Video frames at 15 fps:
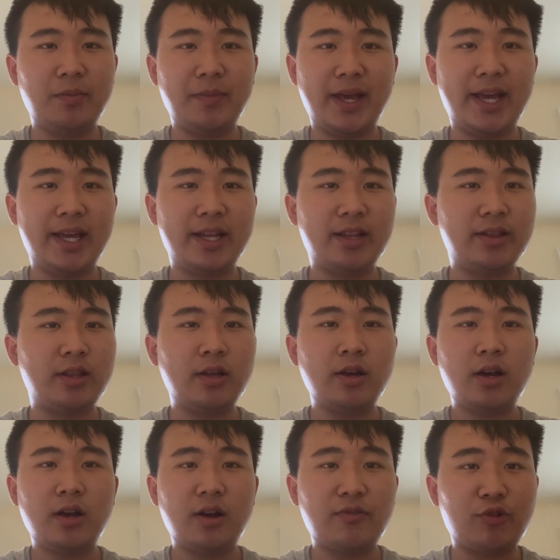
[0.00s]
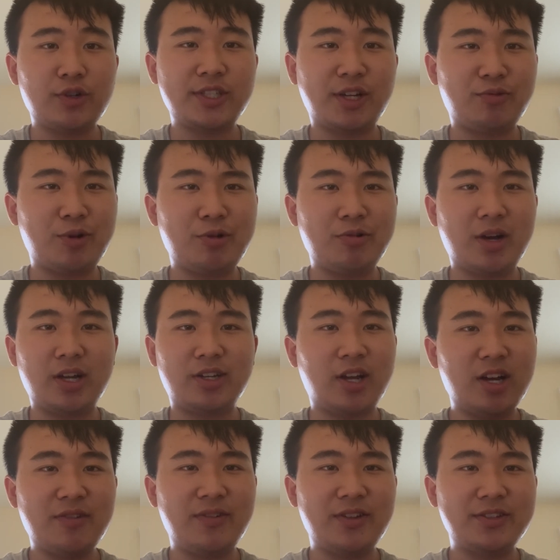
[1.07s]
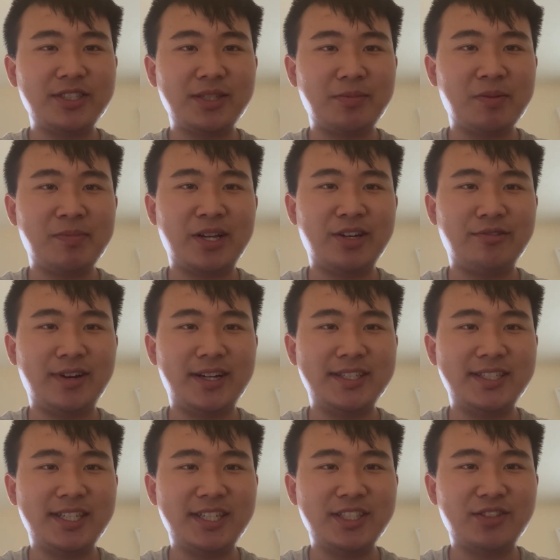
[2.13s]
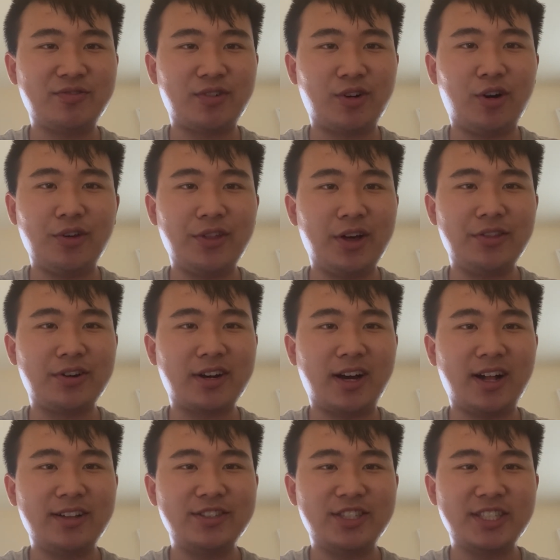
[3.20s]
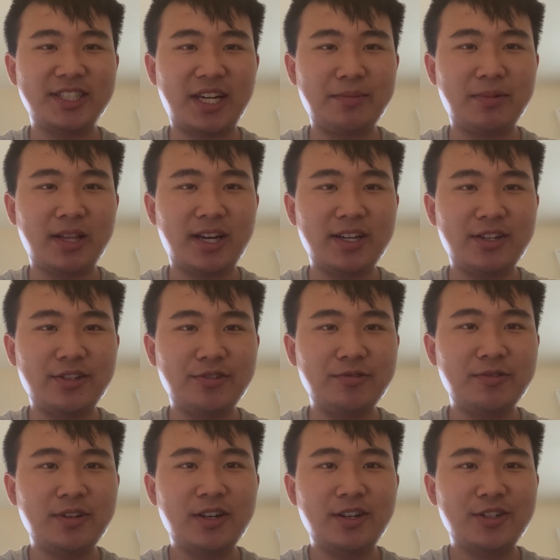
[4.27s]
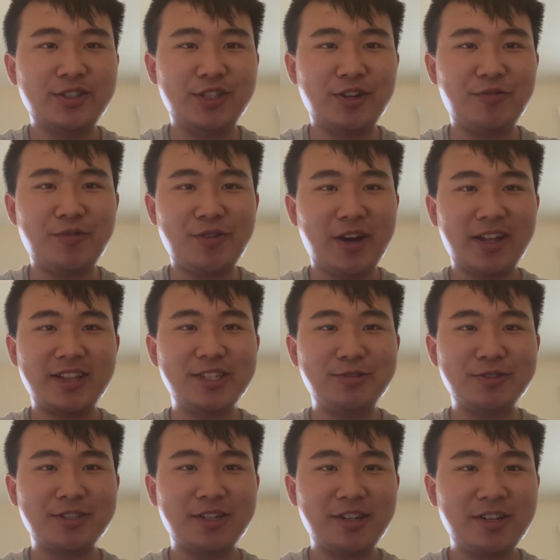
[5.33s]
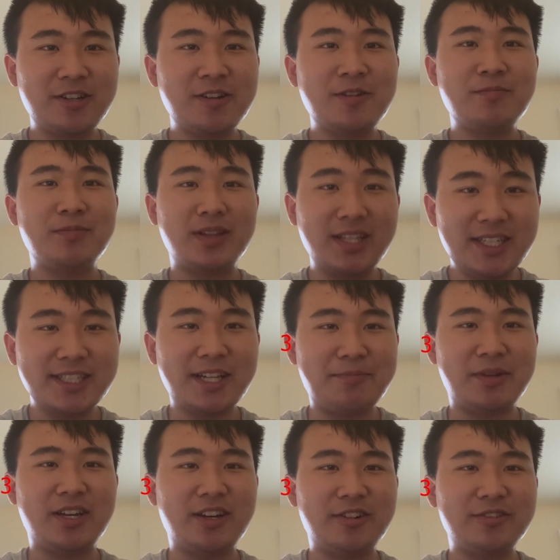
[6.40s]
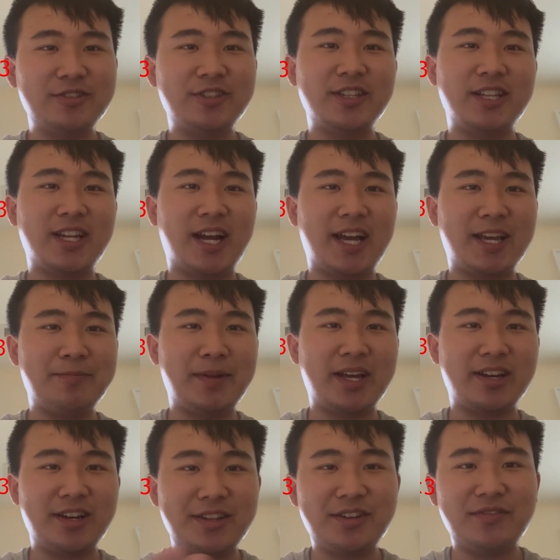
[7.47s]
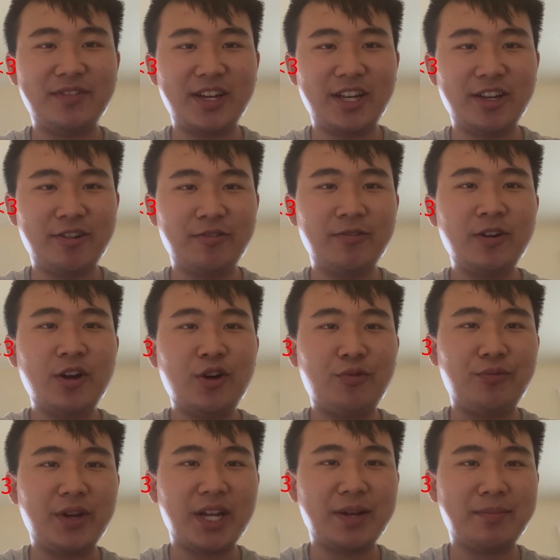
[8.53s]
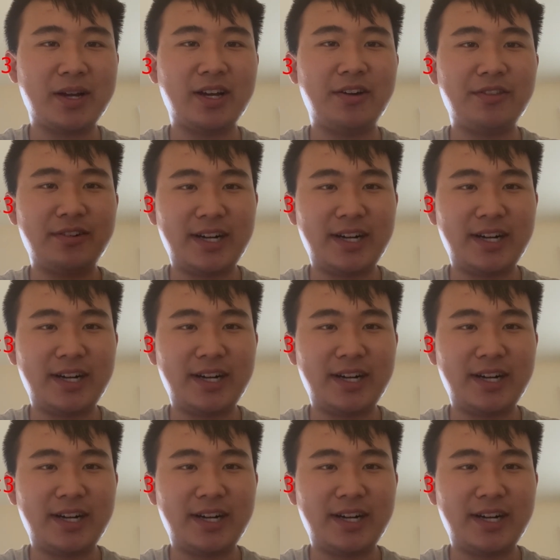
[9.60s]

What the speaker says: And of course, I wrote a ton of other supplemental essays for all the other colleges I applied to. So if you thought this was good, please let me know so then I can make another video reading my other